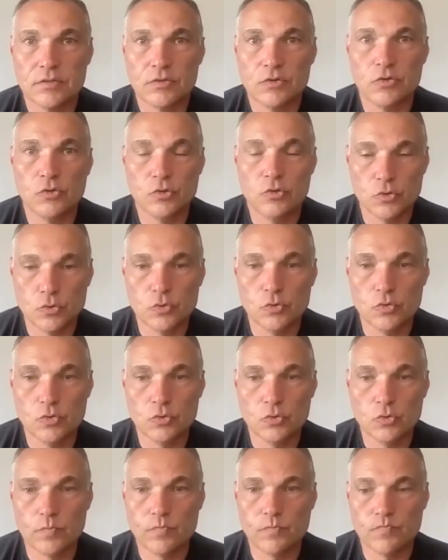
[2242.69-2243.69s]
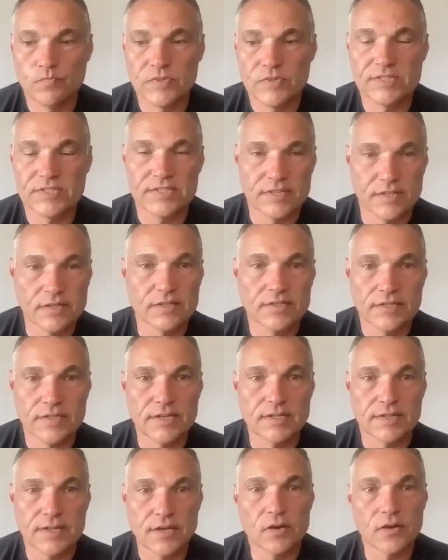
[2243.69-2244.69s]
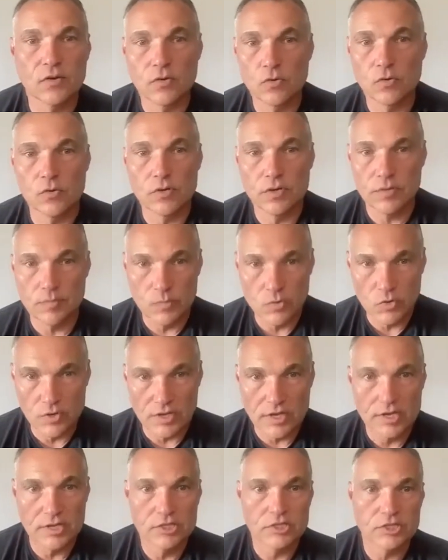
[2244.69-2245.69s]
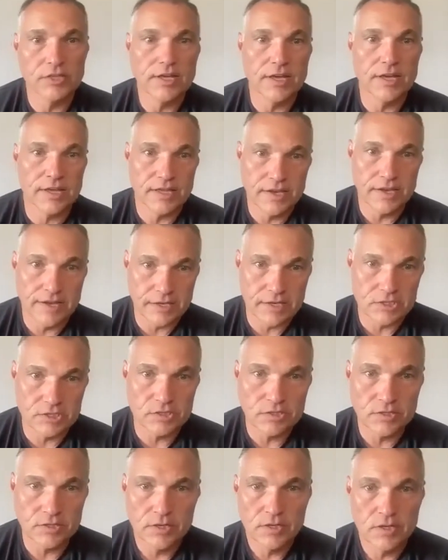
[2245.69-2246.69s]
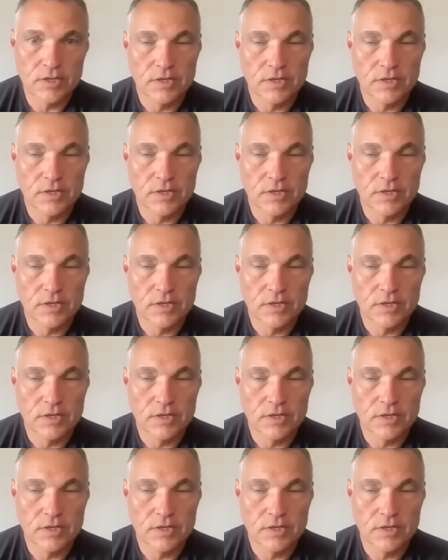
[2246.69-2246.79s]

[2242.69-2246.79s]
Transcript: you facilitate that ongoing communication, that connection.